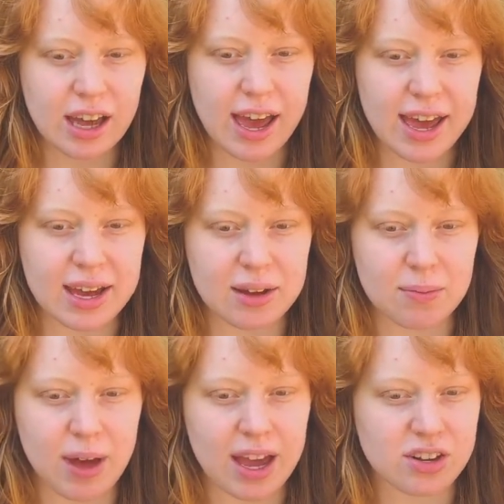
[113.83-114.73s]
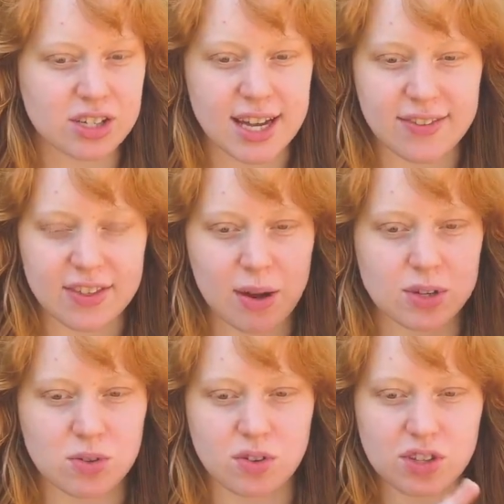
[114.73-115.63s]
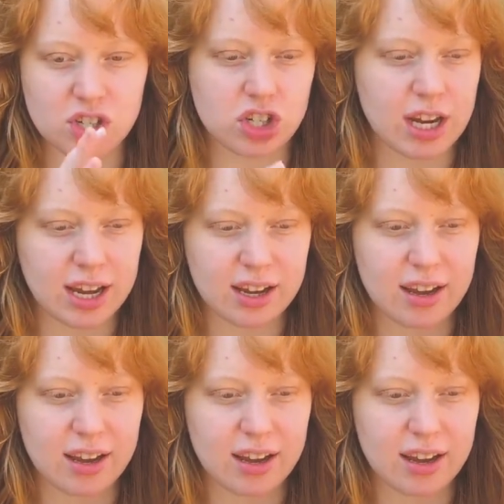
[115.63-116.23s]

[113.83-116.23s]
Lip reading: I understand that was sort of the shtick.